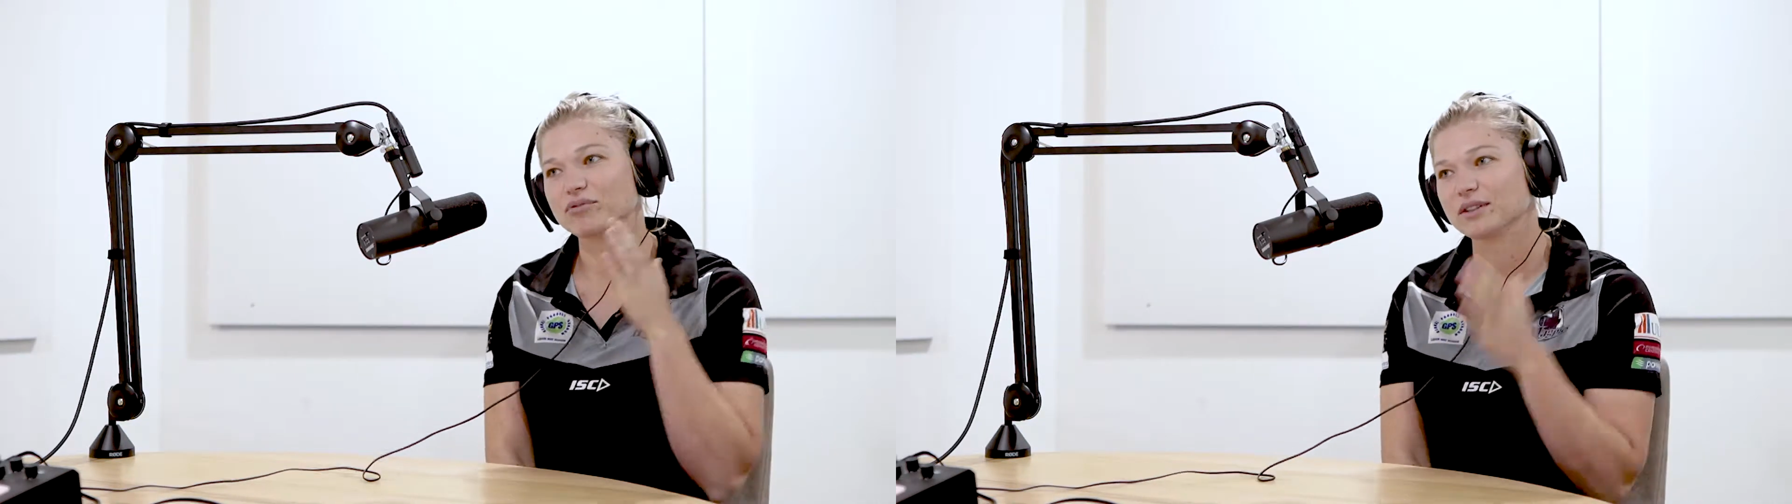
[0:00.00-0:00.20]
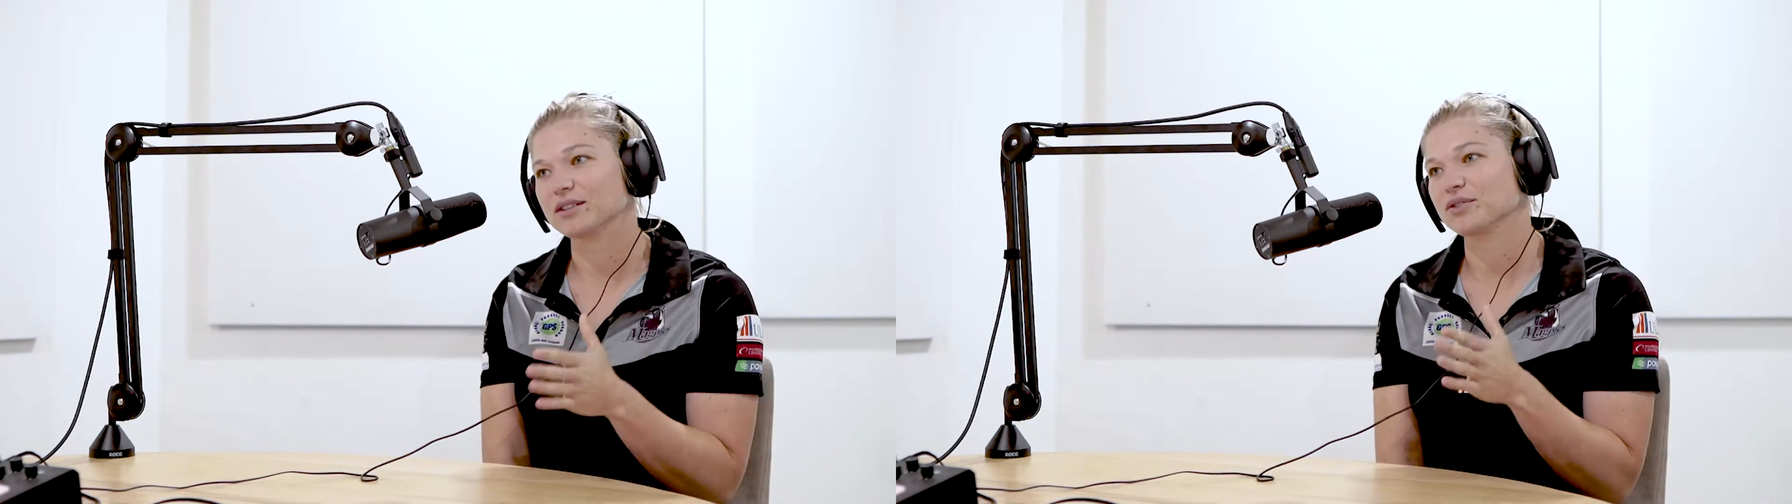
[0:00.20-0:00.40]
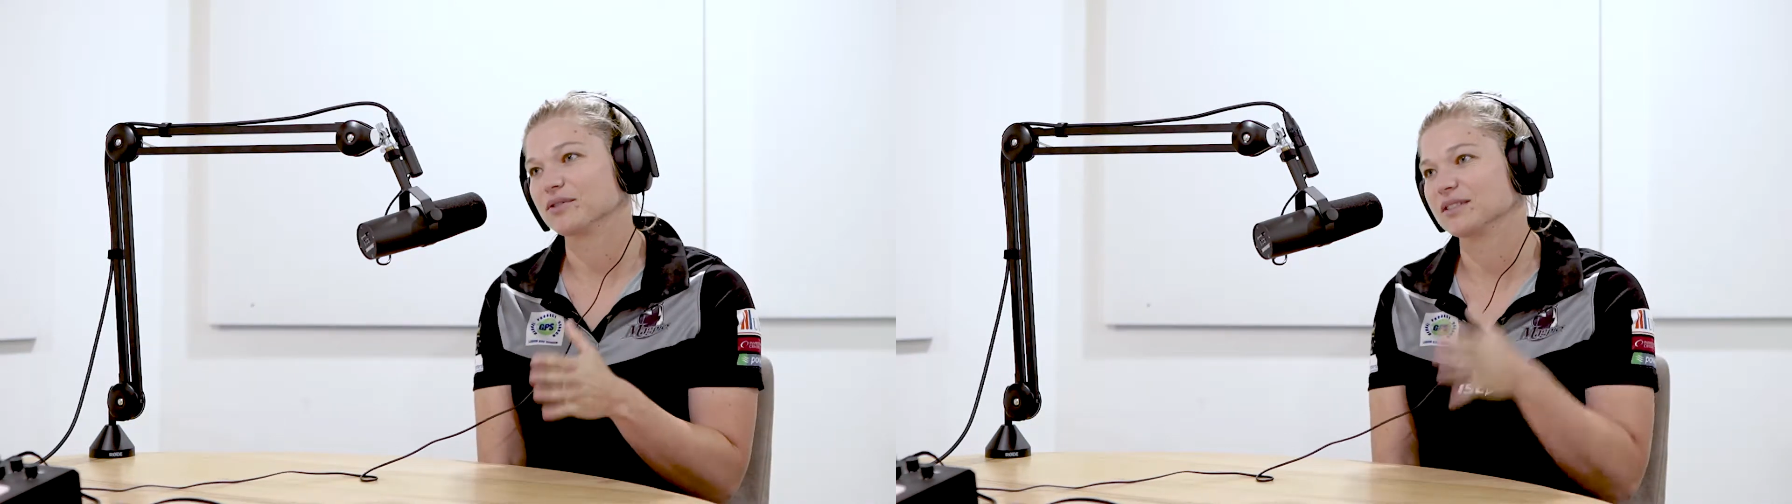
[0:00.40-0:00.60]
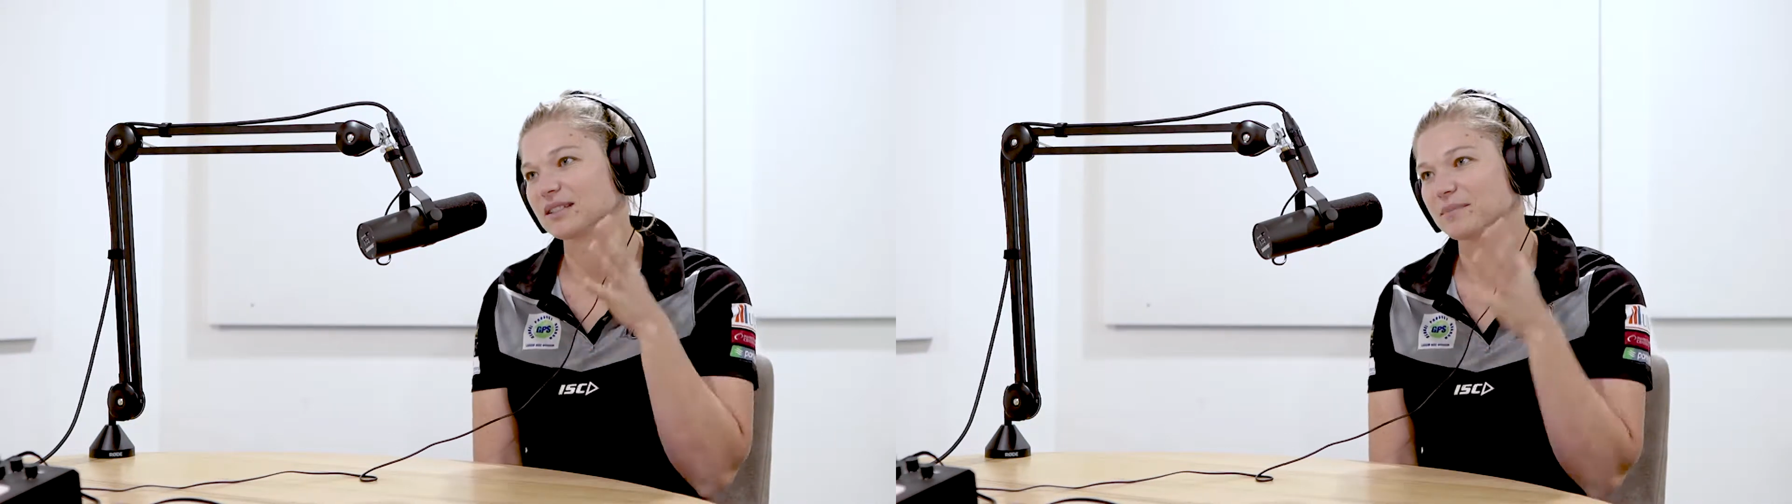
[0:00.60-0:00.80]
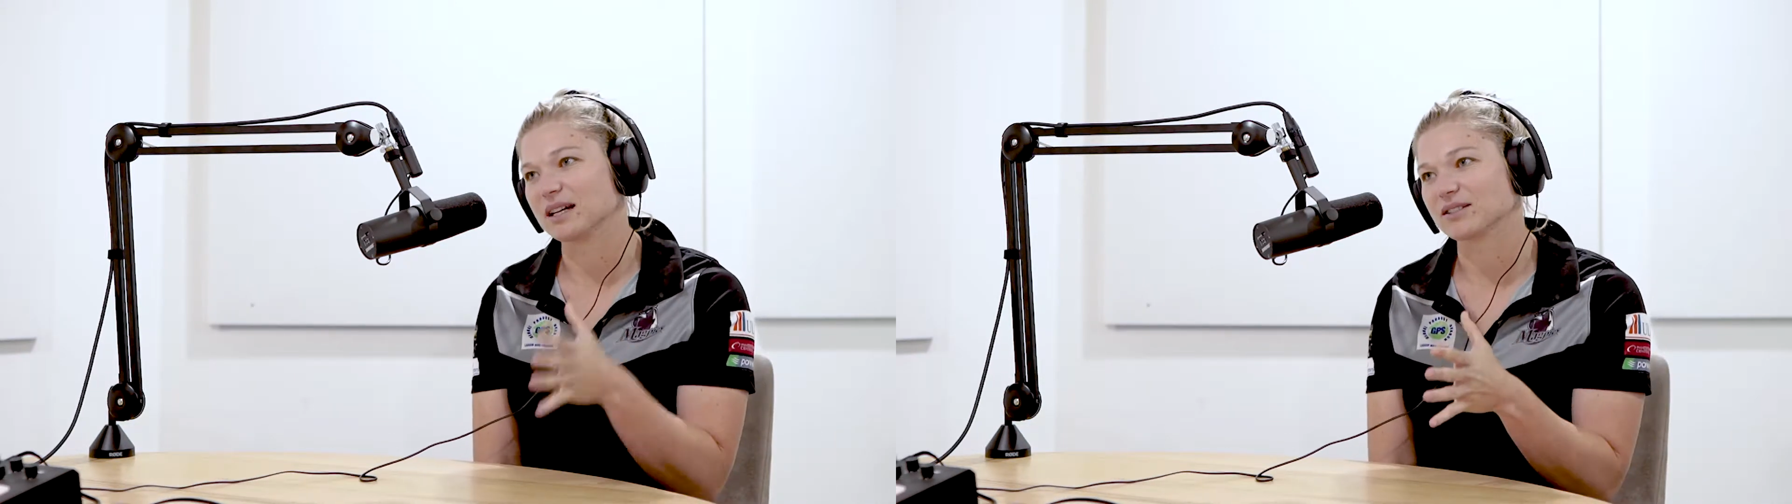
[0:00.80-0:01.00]
really good
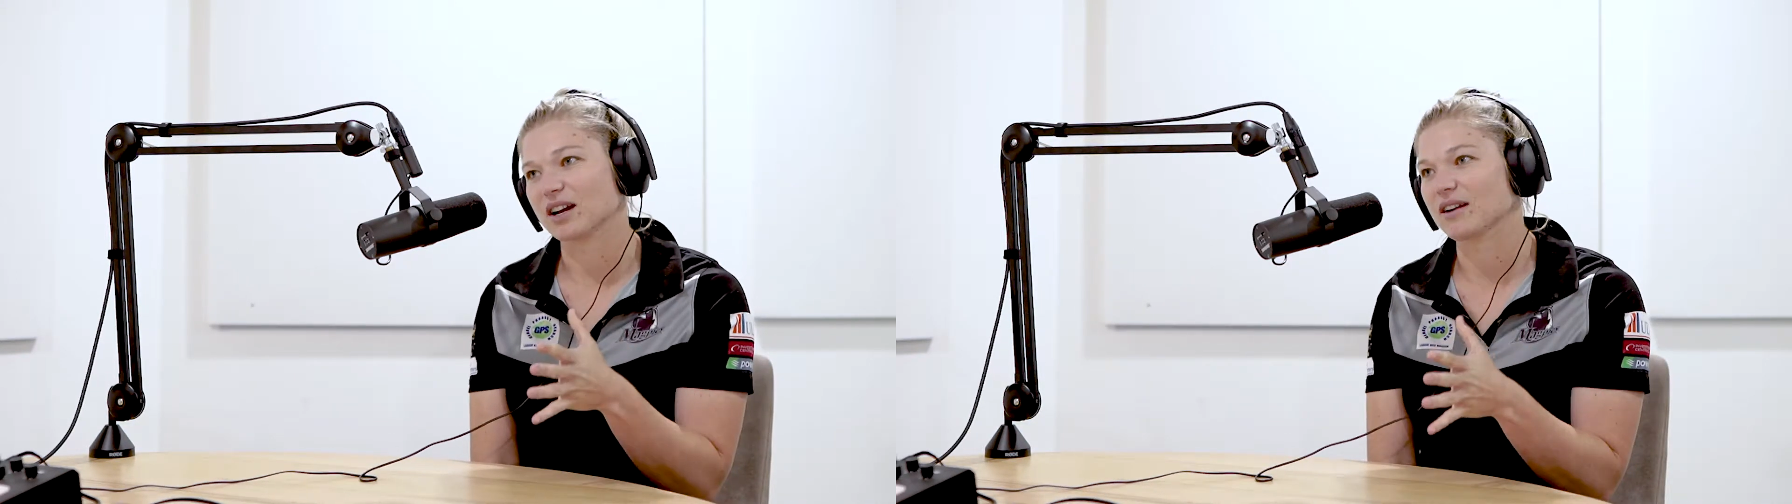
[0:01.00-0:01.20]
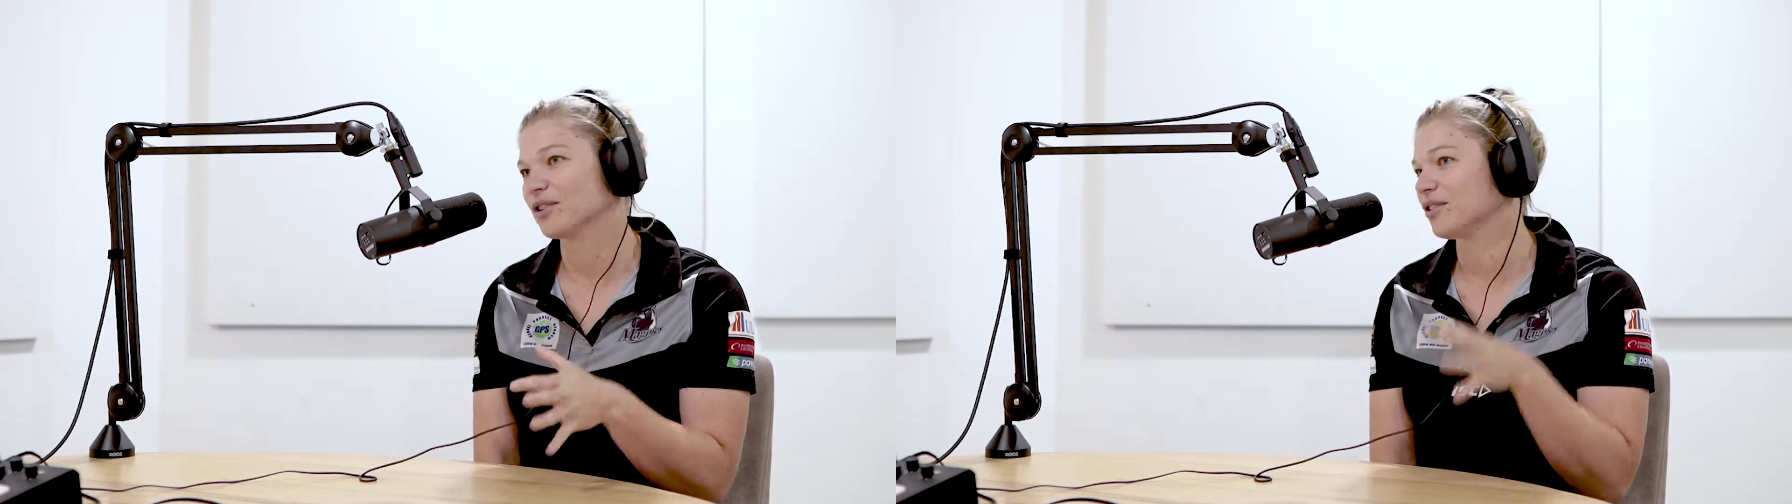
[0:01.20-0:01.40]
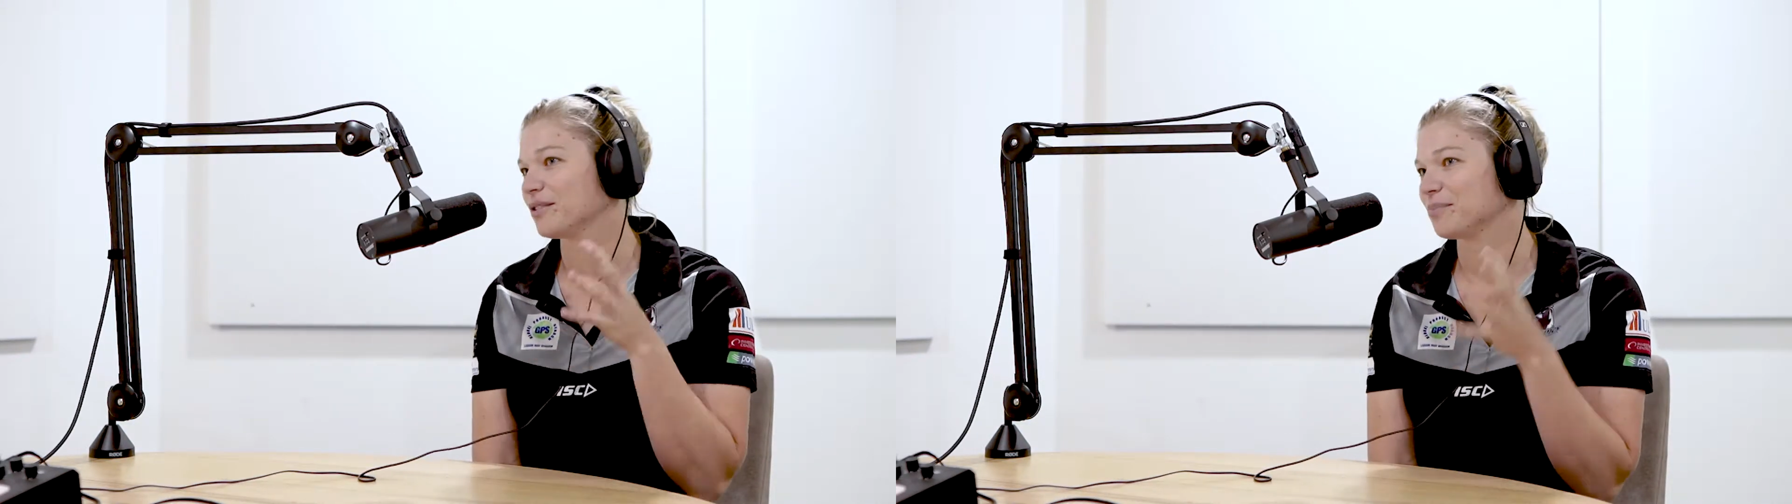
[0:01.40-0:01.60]
smash arrow